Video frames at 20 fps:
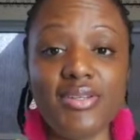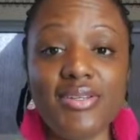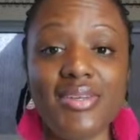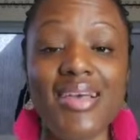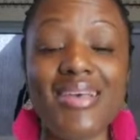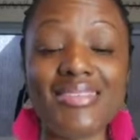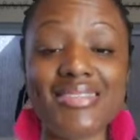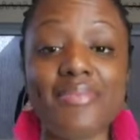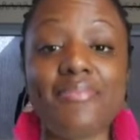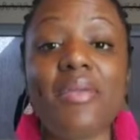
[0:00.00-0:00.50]

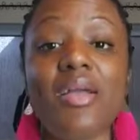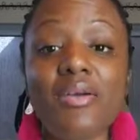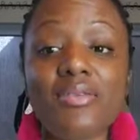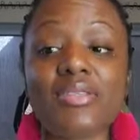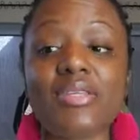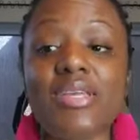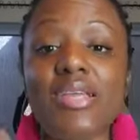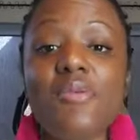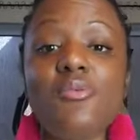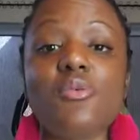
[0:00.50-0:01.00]
that's the
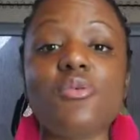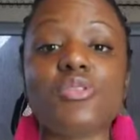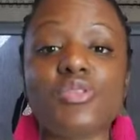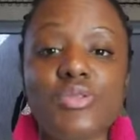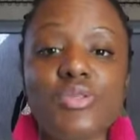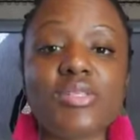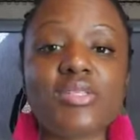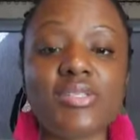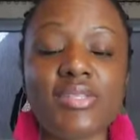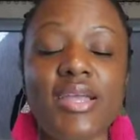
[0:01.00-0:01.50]
mountain. He wants
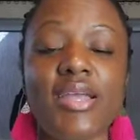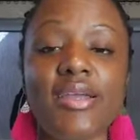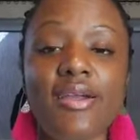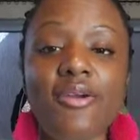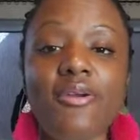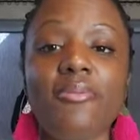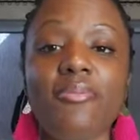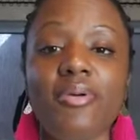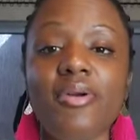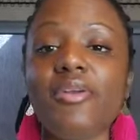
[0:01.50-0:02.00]
you to stay
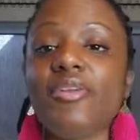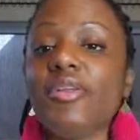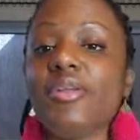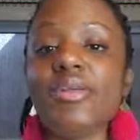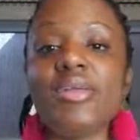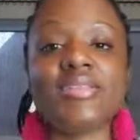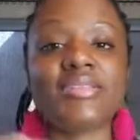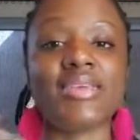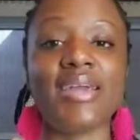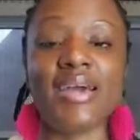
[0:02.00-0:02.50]
her, but
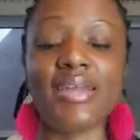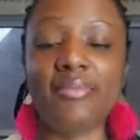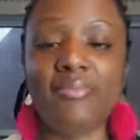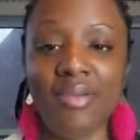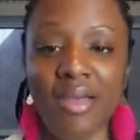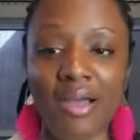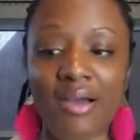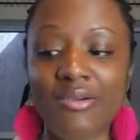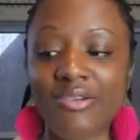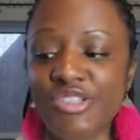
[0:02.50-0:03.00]
it's got a
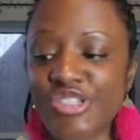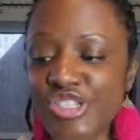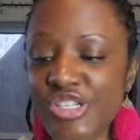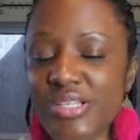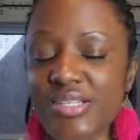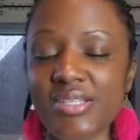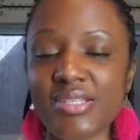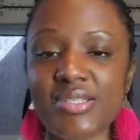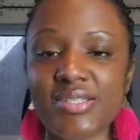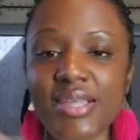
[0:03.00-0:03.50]
bow in
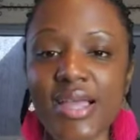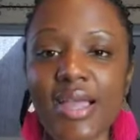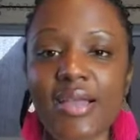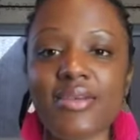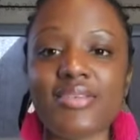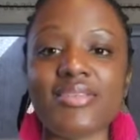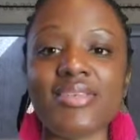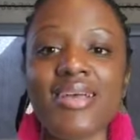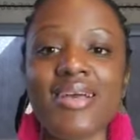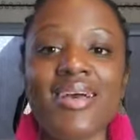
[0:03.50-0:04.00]
Jesus' name
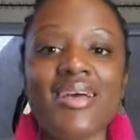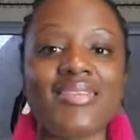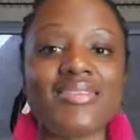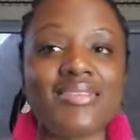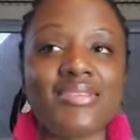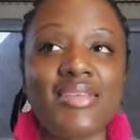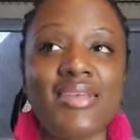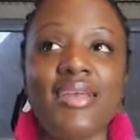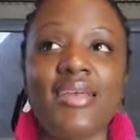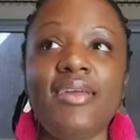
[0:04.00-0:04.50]
because God
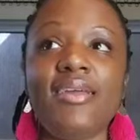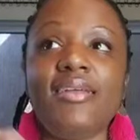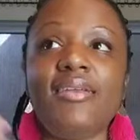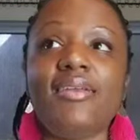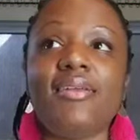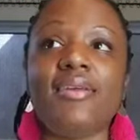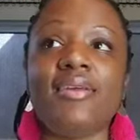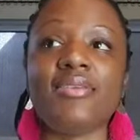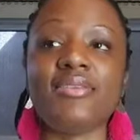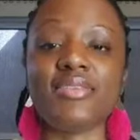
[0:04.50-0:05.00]
said
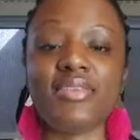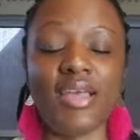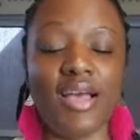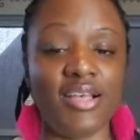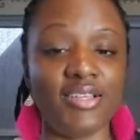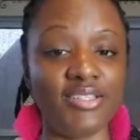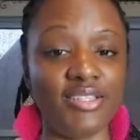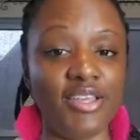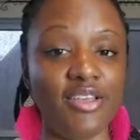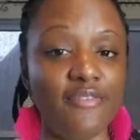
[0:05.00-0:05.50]
in
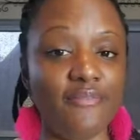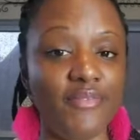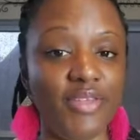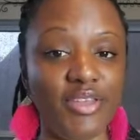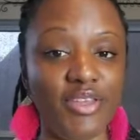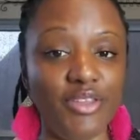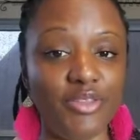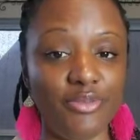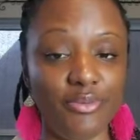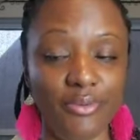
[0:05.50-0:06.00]
Isaiah
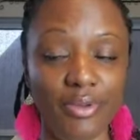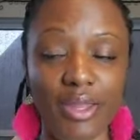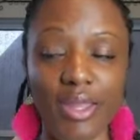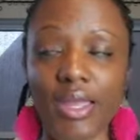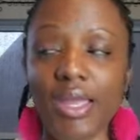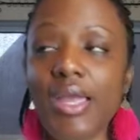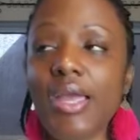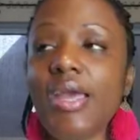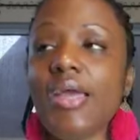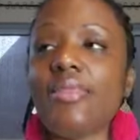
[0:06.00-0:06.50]

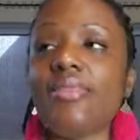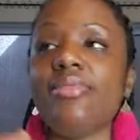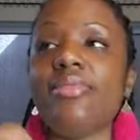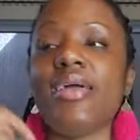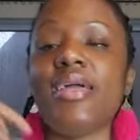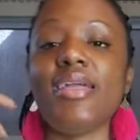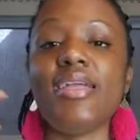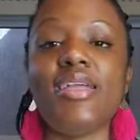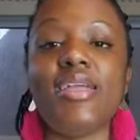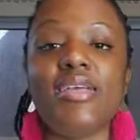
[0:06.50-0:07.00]
53
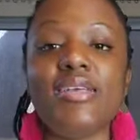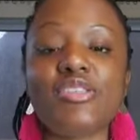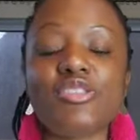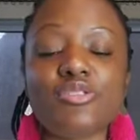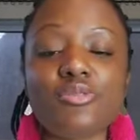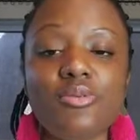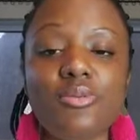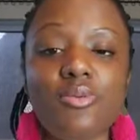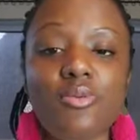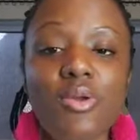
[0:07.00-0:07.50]
that he
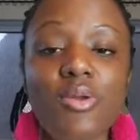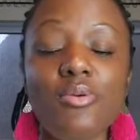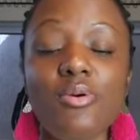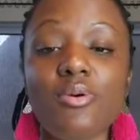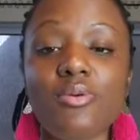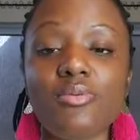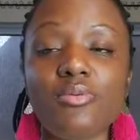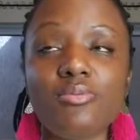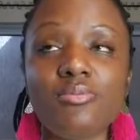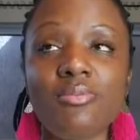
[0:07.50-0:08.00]
we
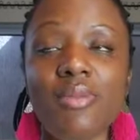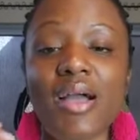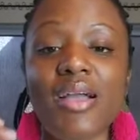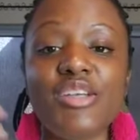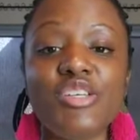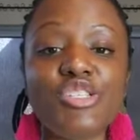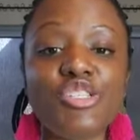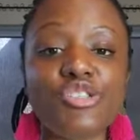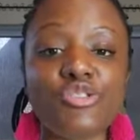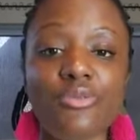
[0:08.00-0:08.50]
were by
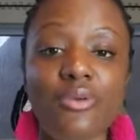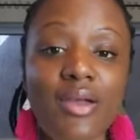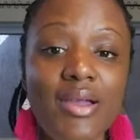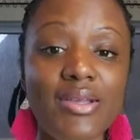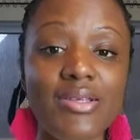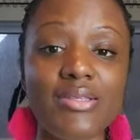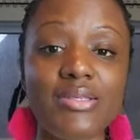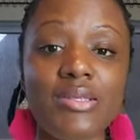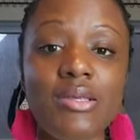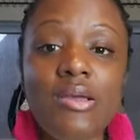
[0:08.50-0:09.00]
his
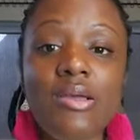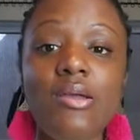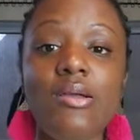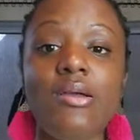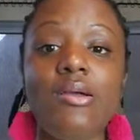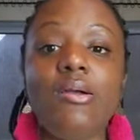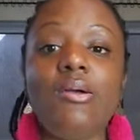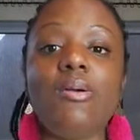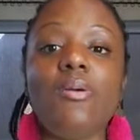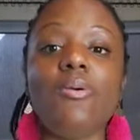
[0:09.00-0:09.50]
stripes
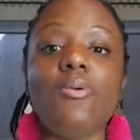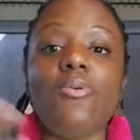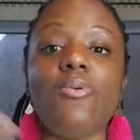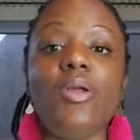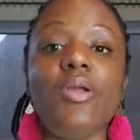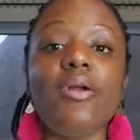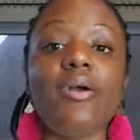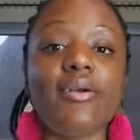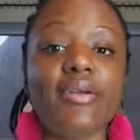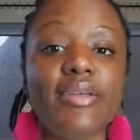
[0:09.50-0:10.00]

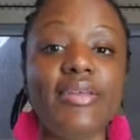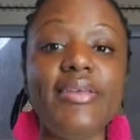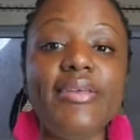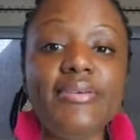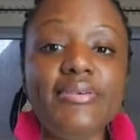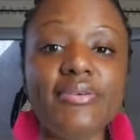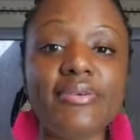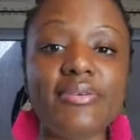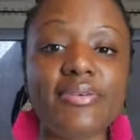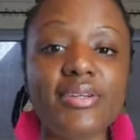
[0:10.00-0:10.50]
we are
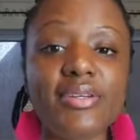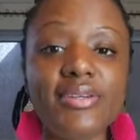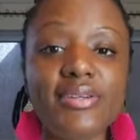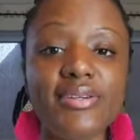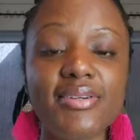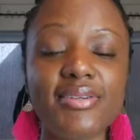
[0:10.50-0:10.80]
healed.